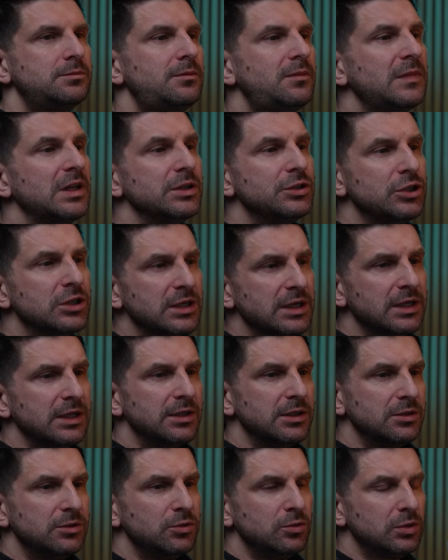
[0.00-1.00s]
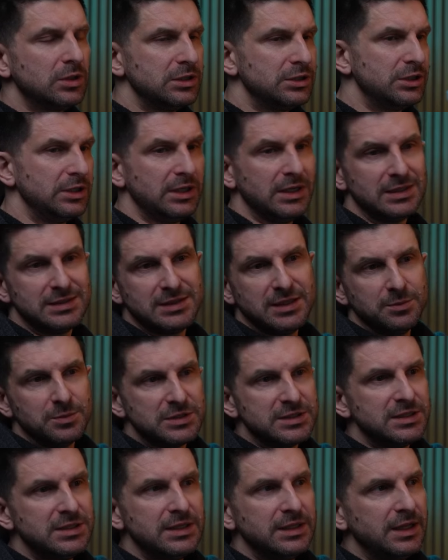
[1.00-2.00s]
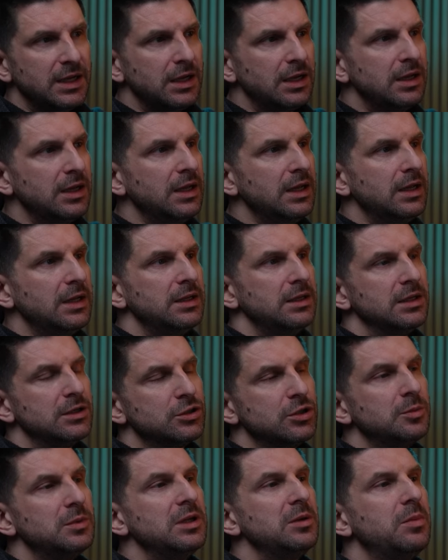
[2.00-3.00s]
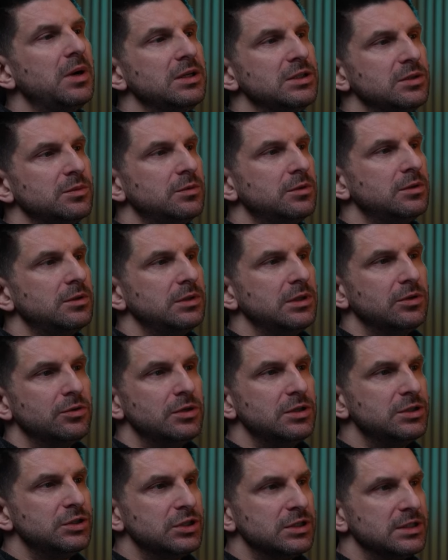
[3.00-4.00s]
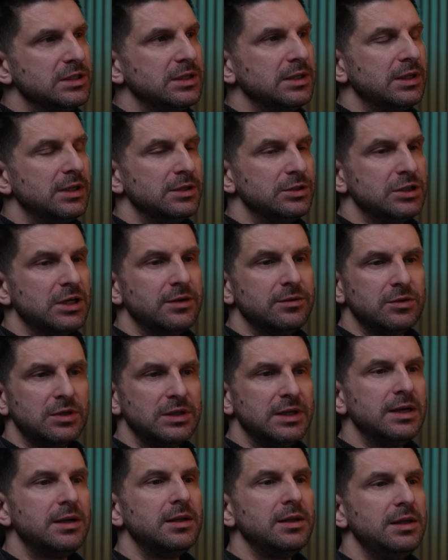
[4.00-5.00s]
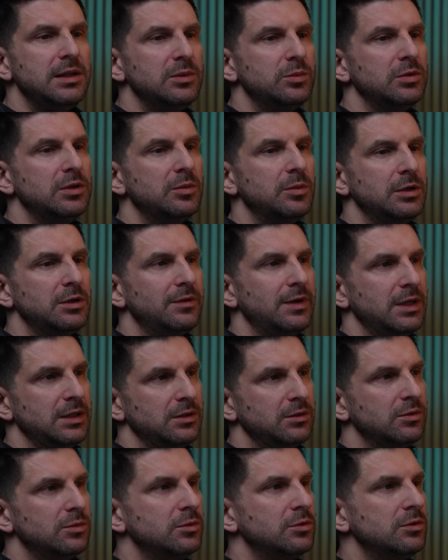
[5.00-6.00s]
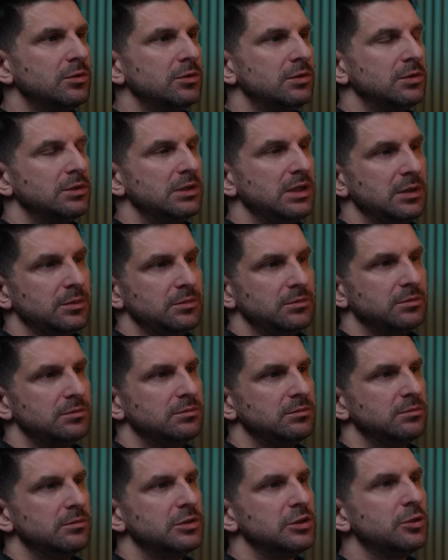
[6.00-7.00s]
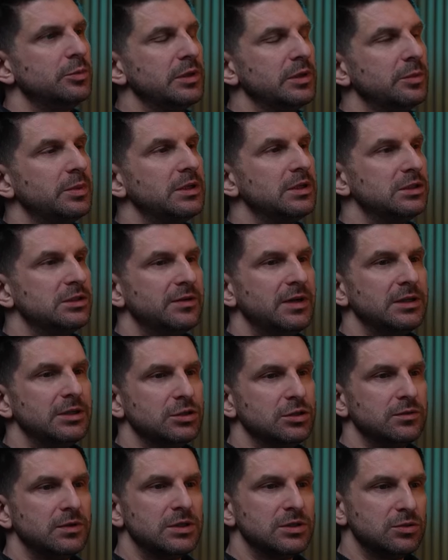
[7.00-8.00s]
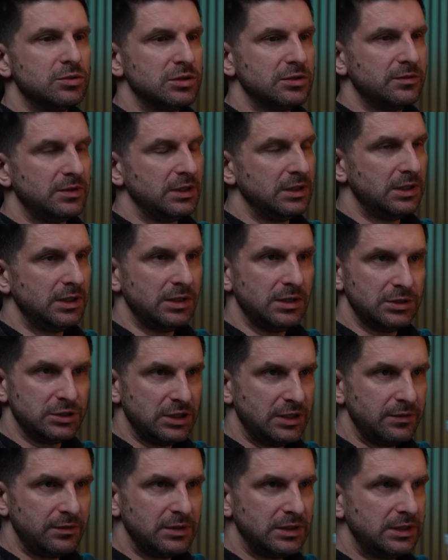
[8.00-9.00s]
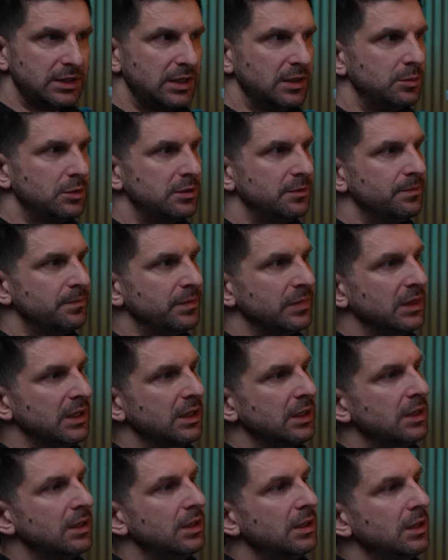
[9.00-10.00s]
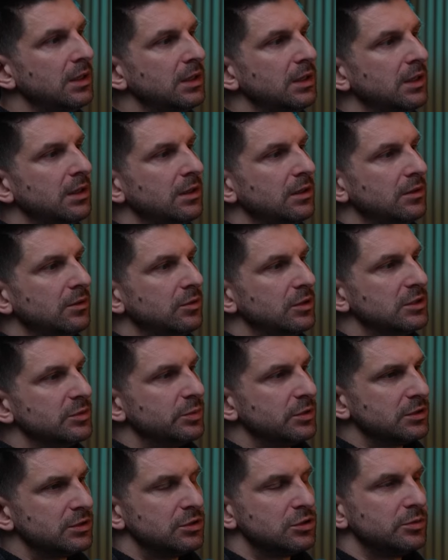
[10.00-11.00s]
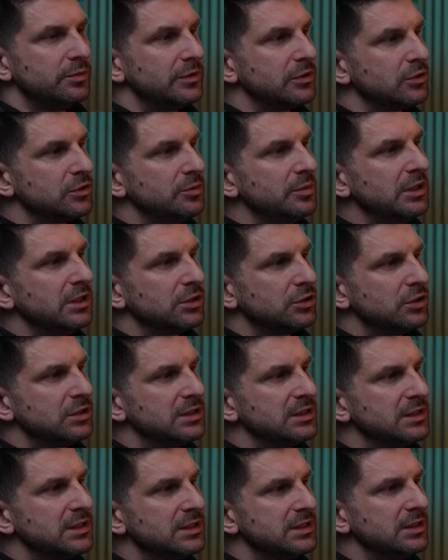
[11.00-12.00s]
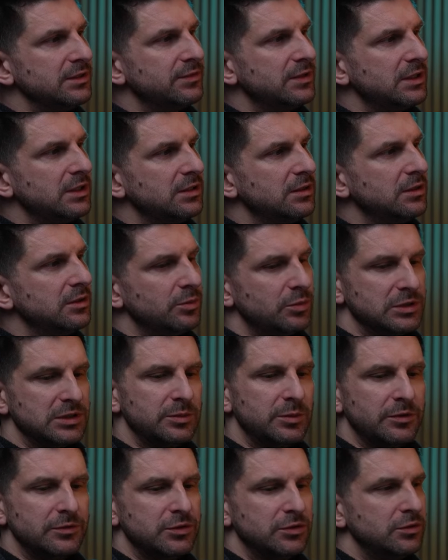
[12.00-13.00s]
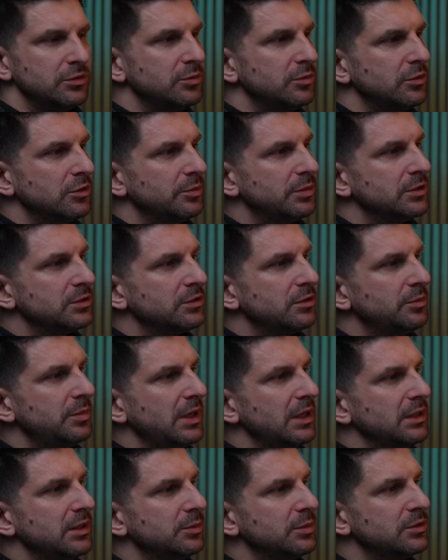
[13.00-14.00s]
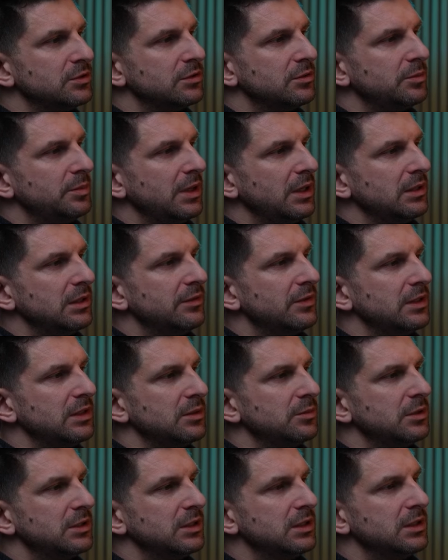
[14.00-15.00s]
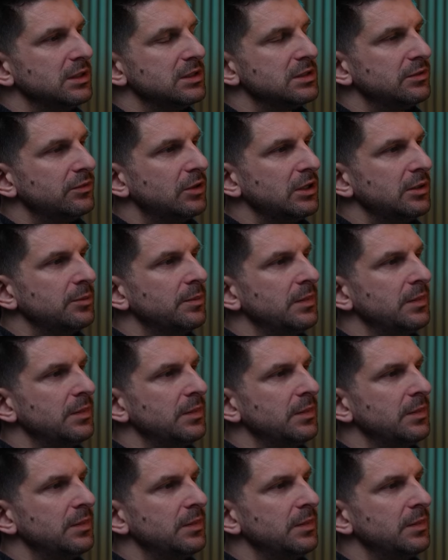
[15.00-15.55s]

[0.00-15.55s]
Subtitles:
or architecture, or some kind of wall. If we don't see a part of the landscape, Unreal won't render it. Therefore, there's no need to worry too much about having a very large landscape, just so you understand what these numbers mean. By default, it was 505 by 505. Let's create one like that.